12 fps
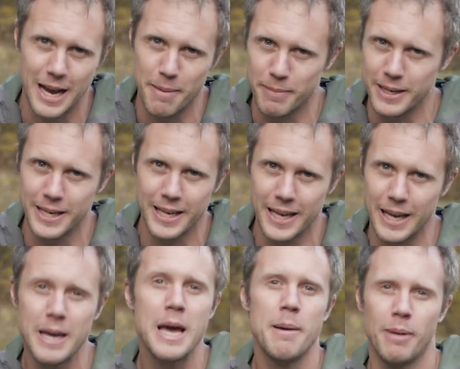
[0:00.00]
at me
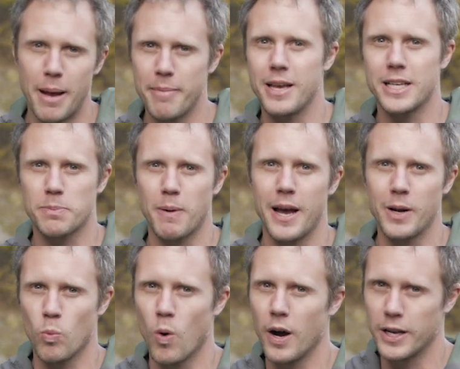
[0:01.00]
here, but let me
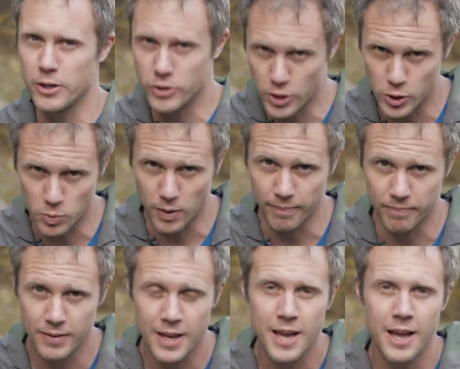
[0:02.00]
explain why you'd use one.
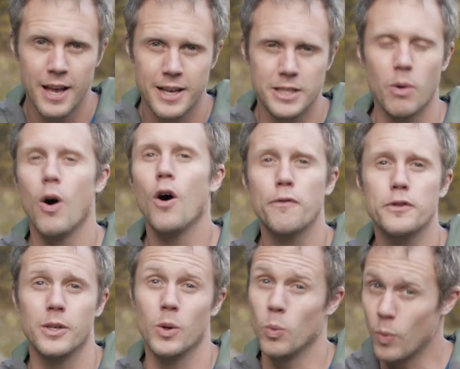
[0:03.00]
So
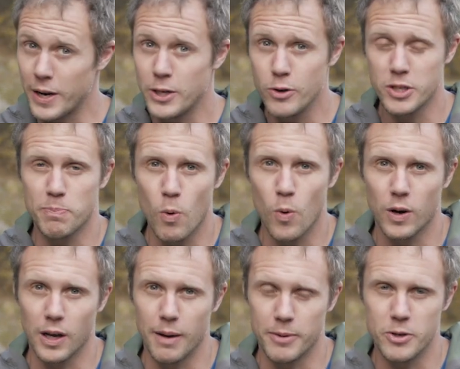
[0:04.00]
often when you sport
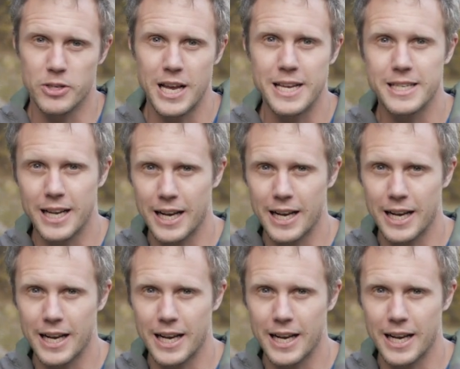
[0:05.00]
climb, you tend to